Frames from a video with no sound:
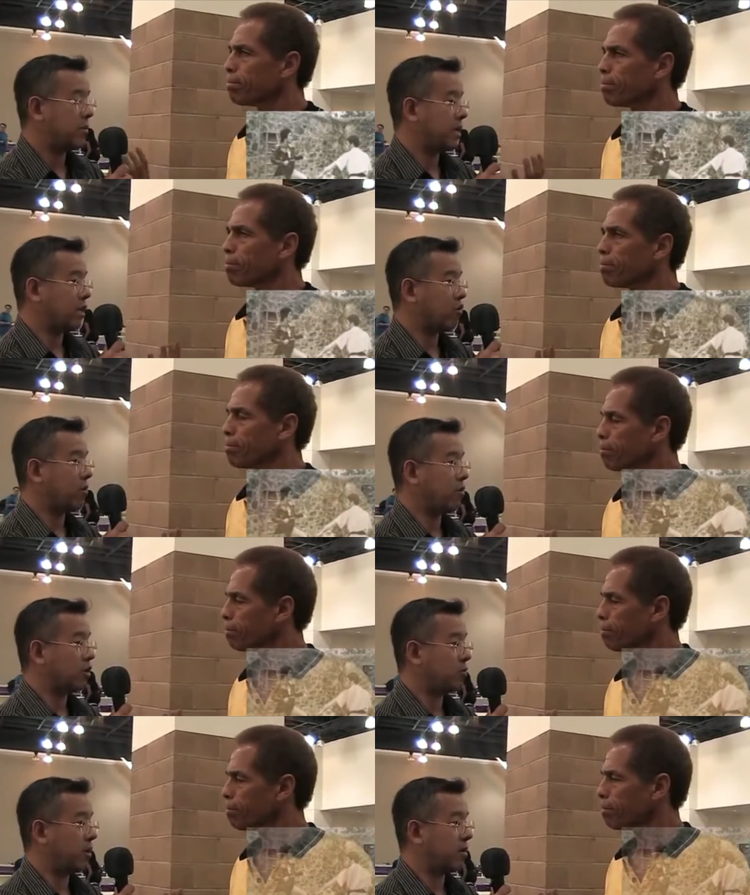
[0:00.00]
Speaker 1: have been an incredible
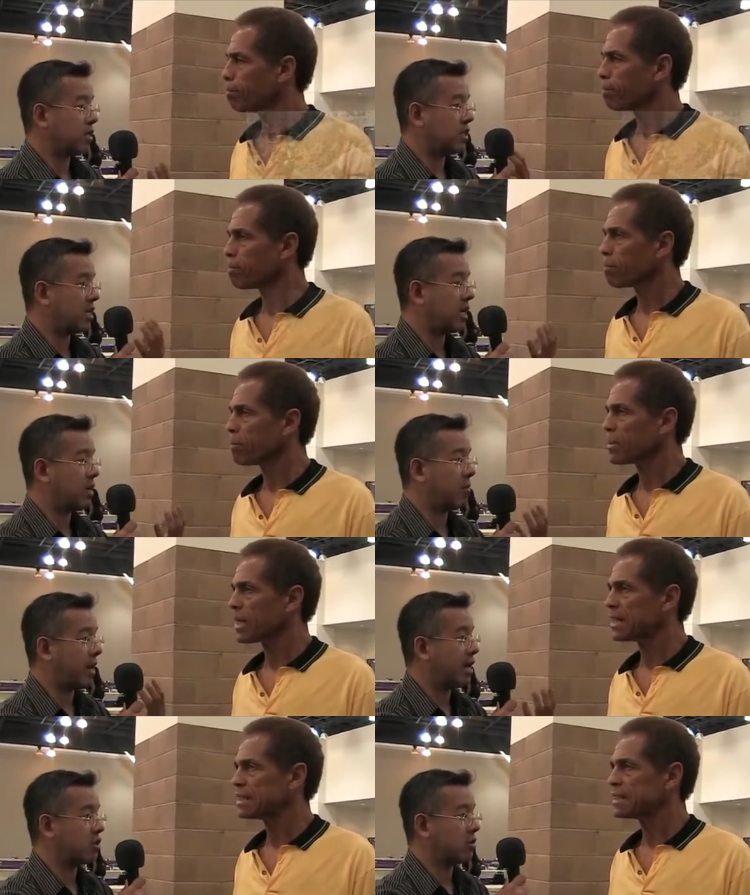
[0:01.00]
experience to see him in
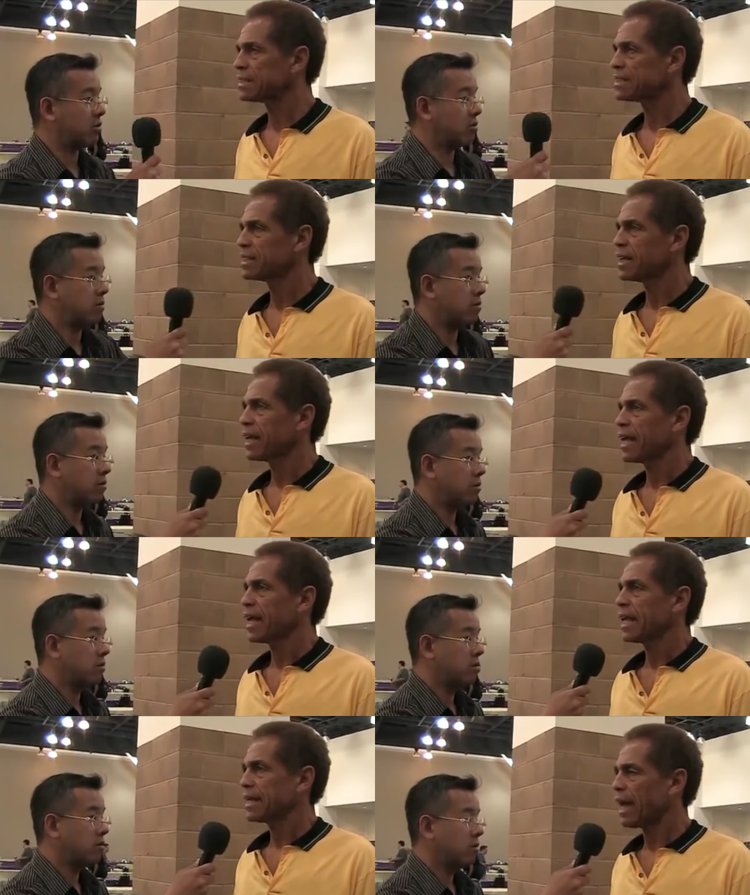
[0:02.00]
action.
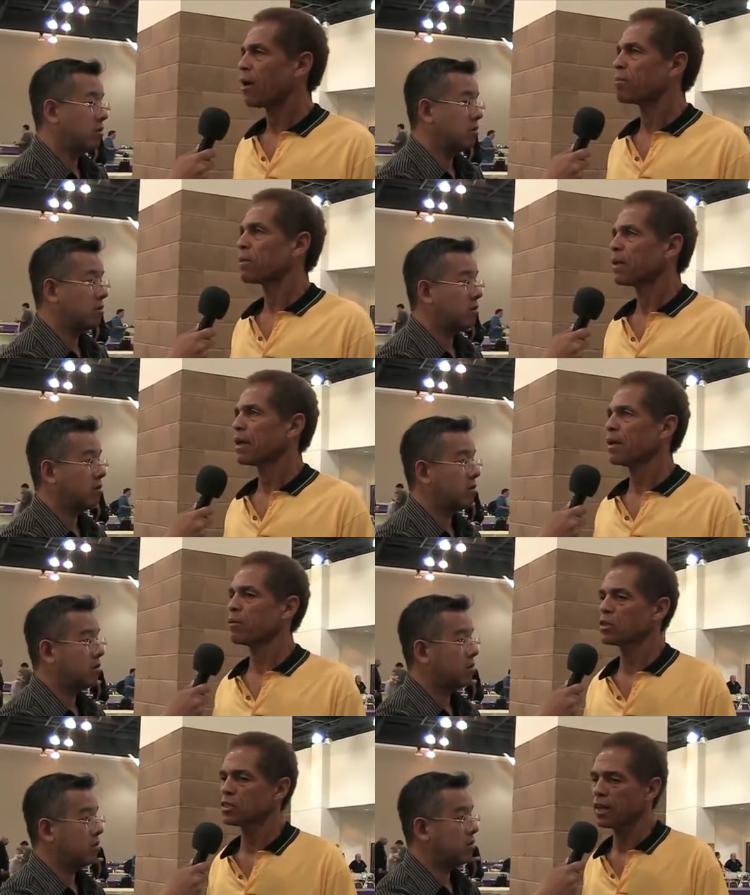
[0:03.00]
Speaker 2: Yeah, it
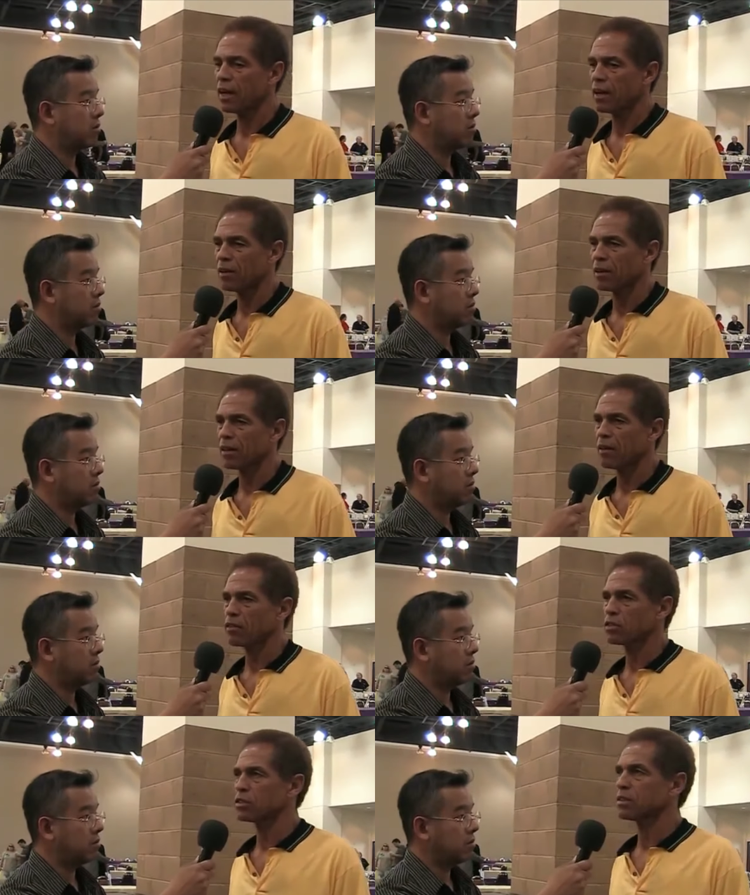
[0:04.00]
was uh, it
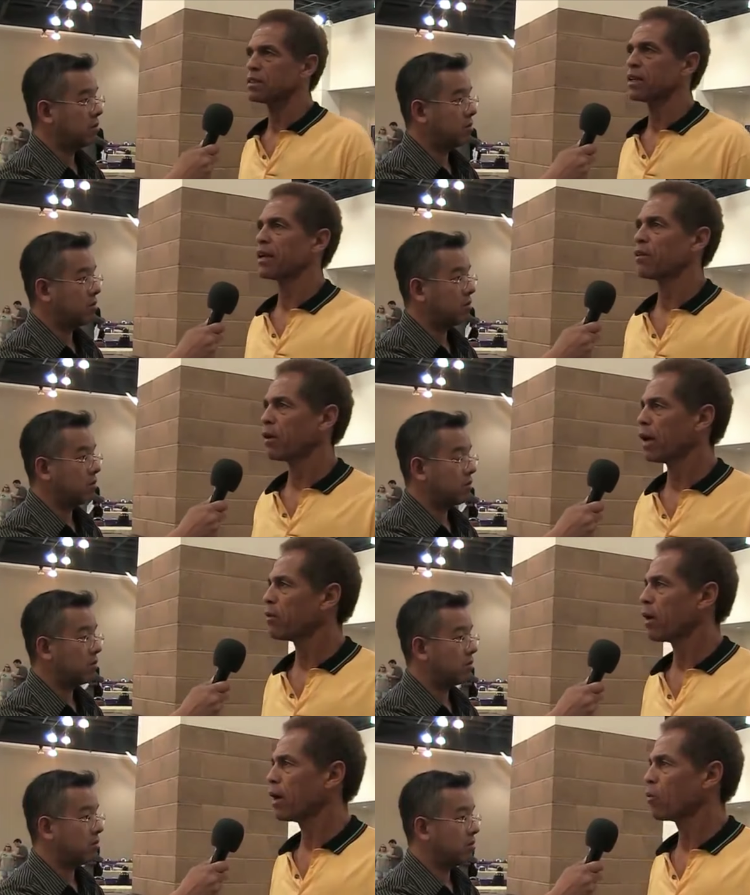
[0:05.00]
was
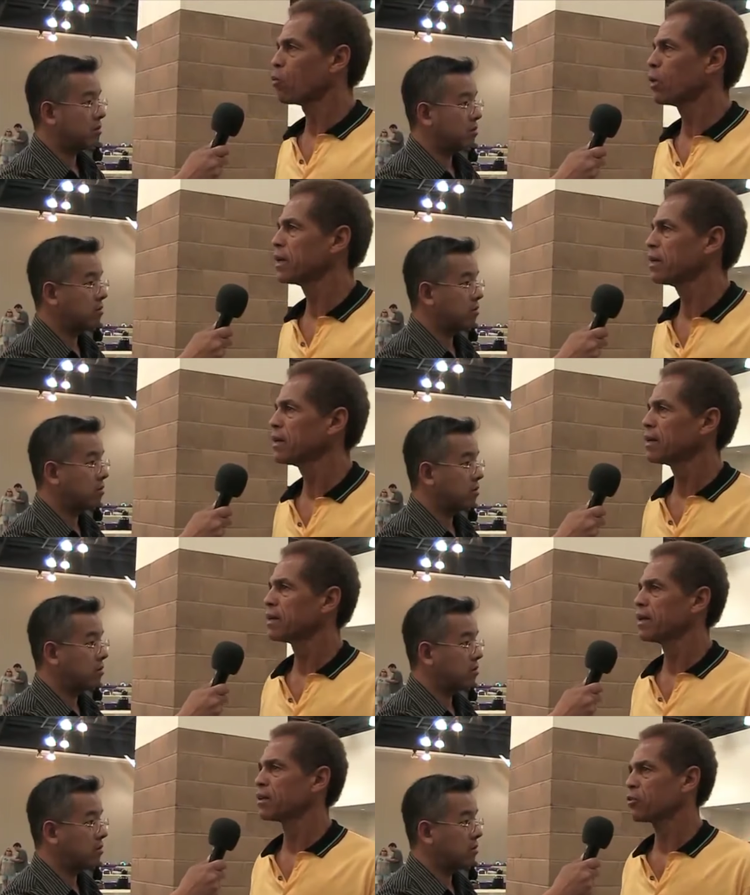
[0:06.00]
a one
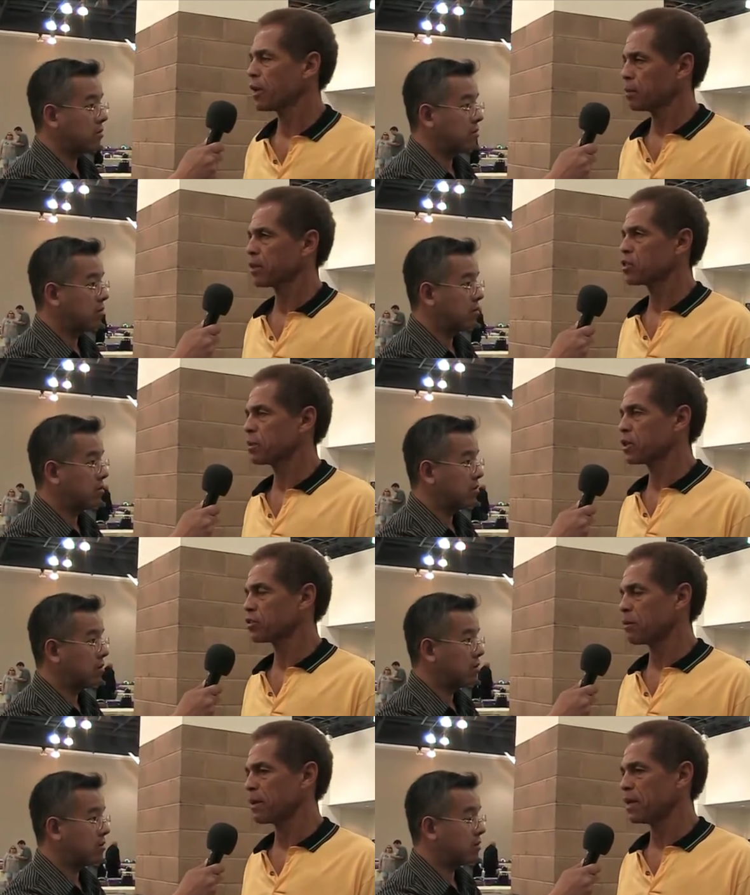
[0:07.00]
incredible experience
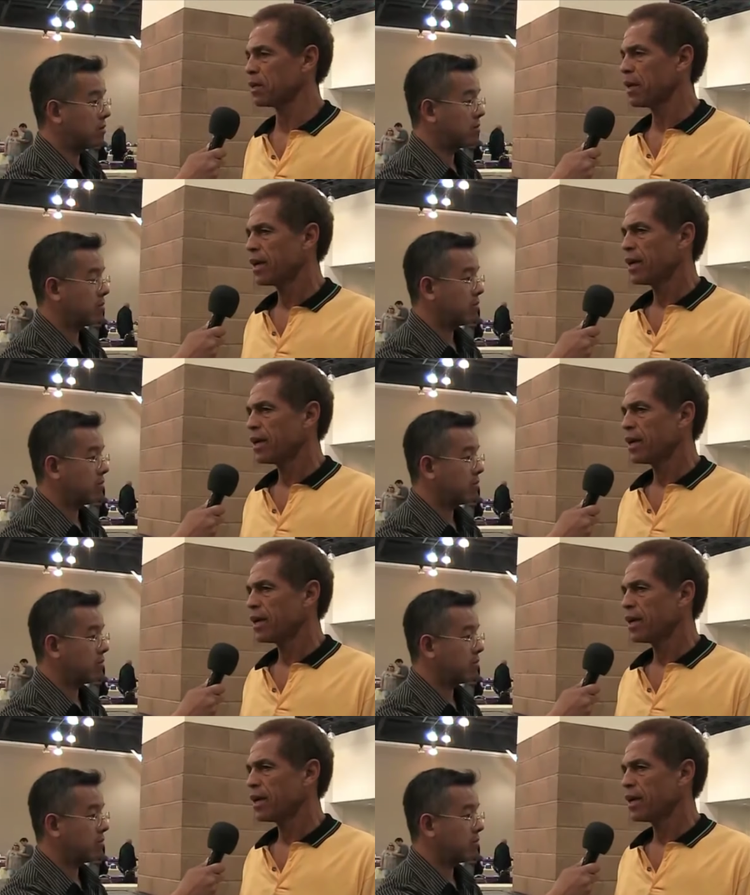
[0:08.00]
for me